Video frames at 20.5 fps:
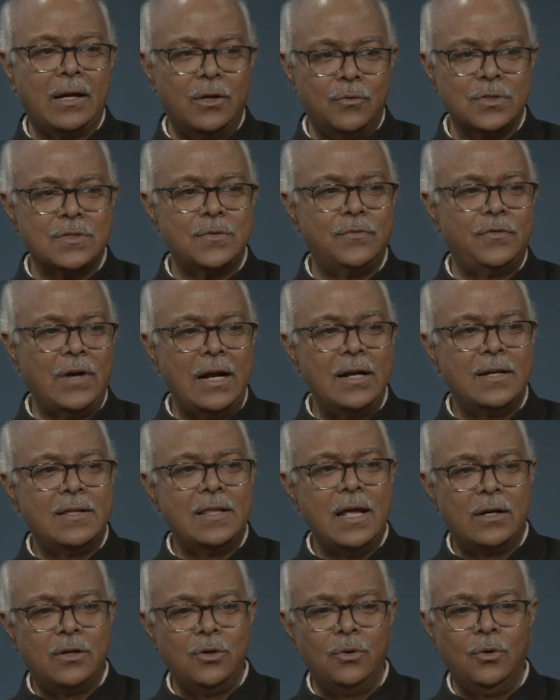it was felt
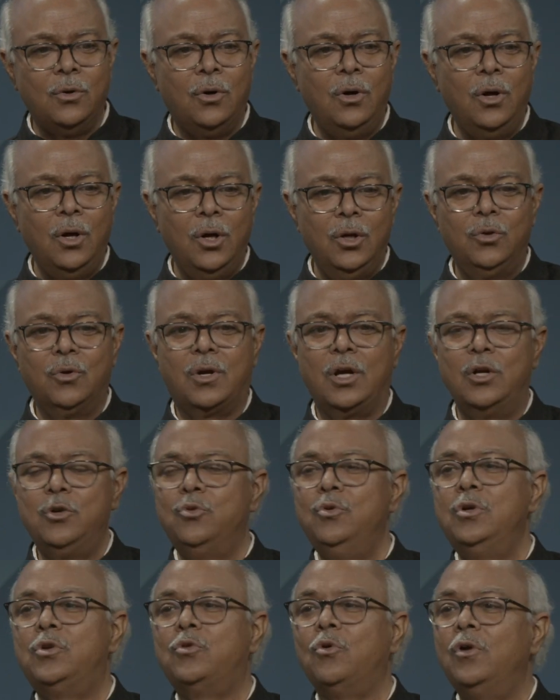that, you can
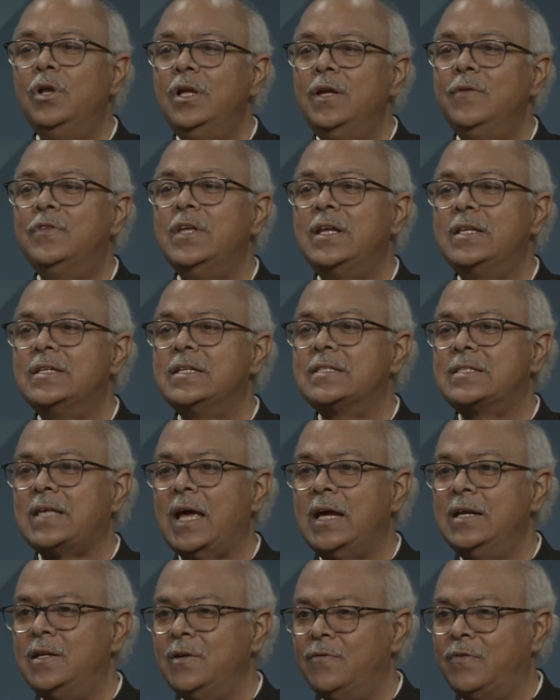do it only if there is a
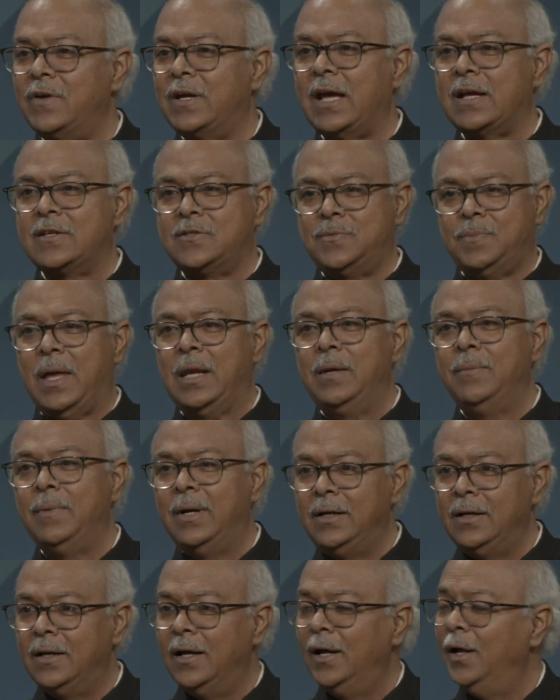scientific
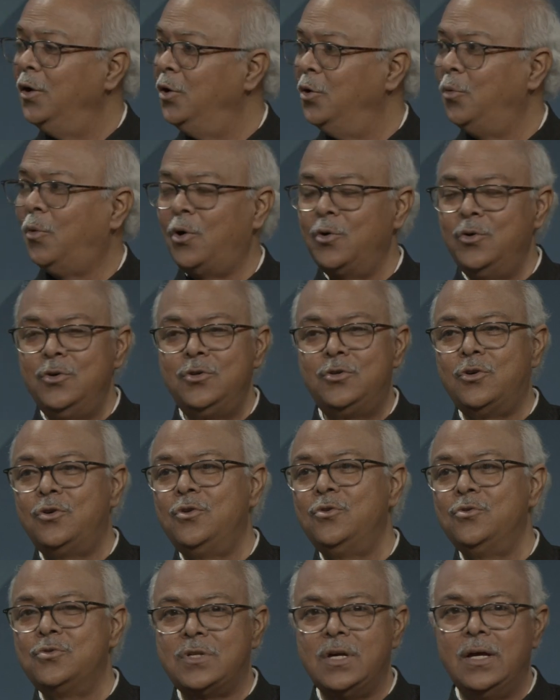experiment. You want to
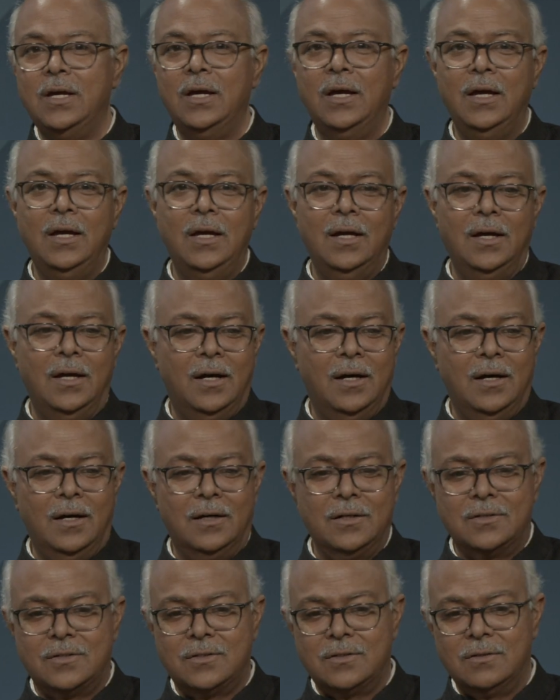introduce
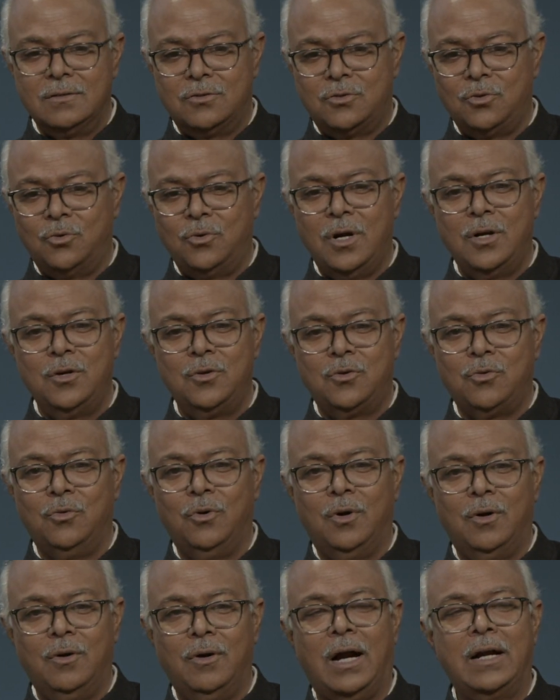a student
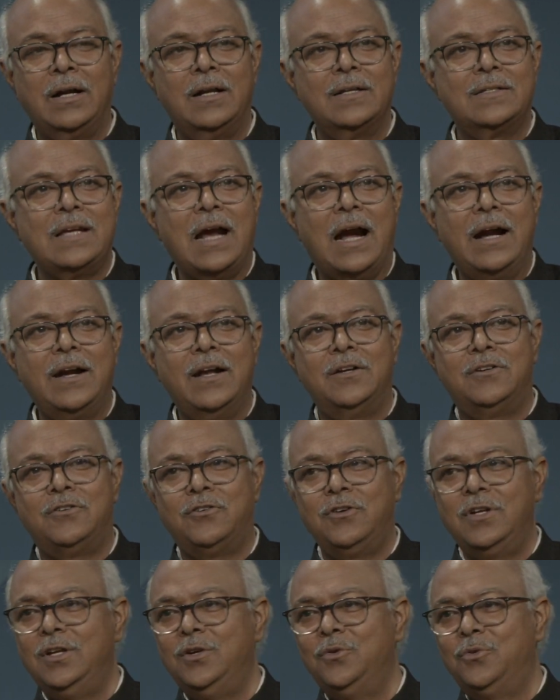to understand a
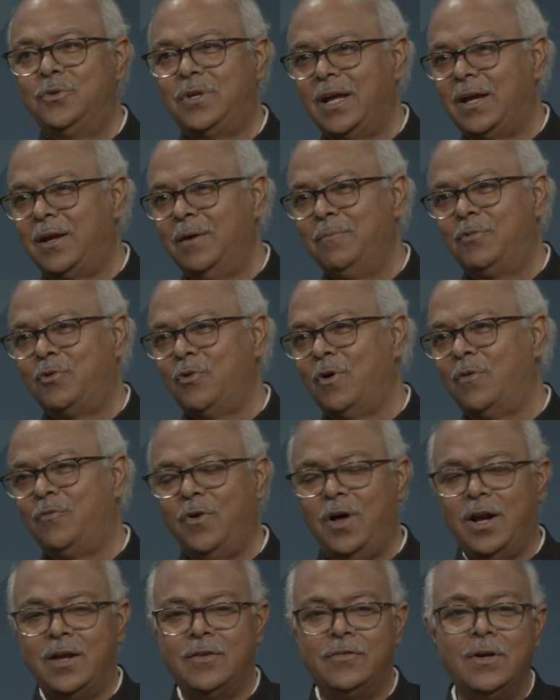tree, you take him to a
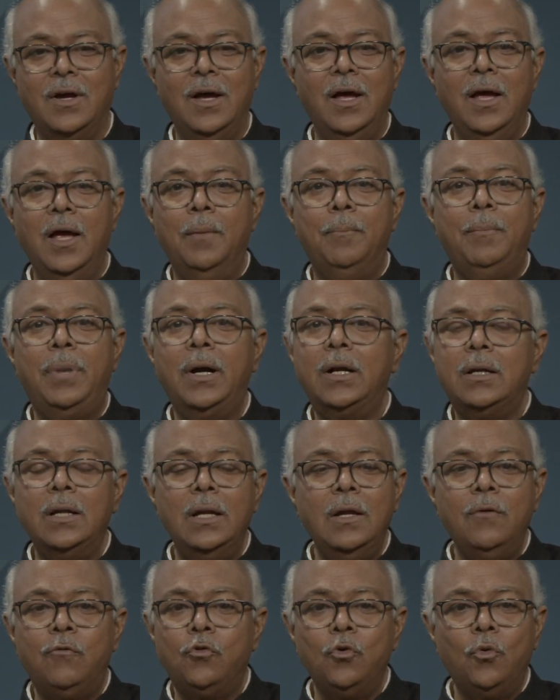forest. But
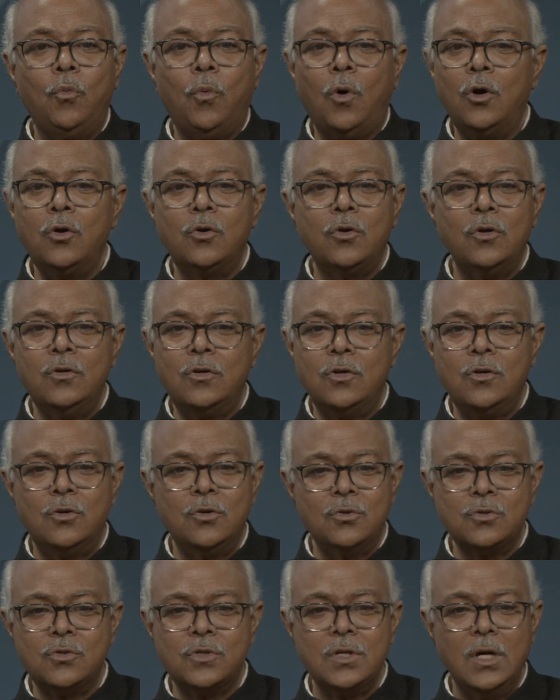if you want to
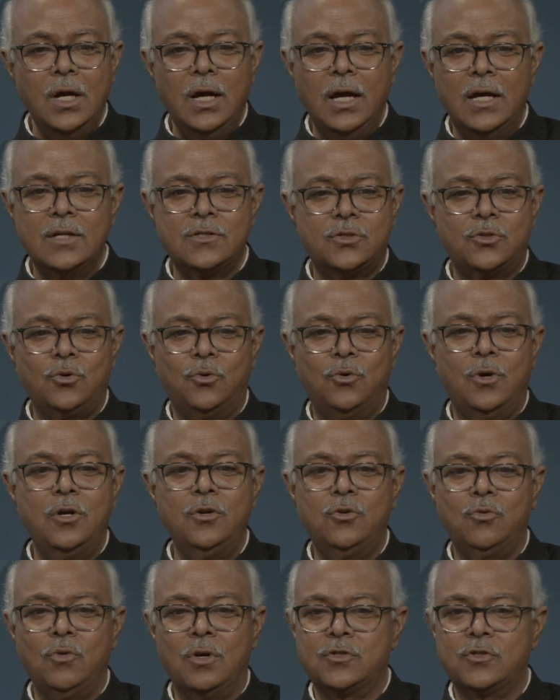introduce a student to a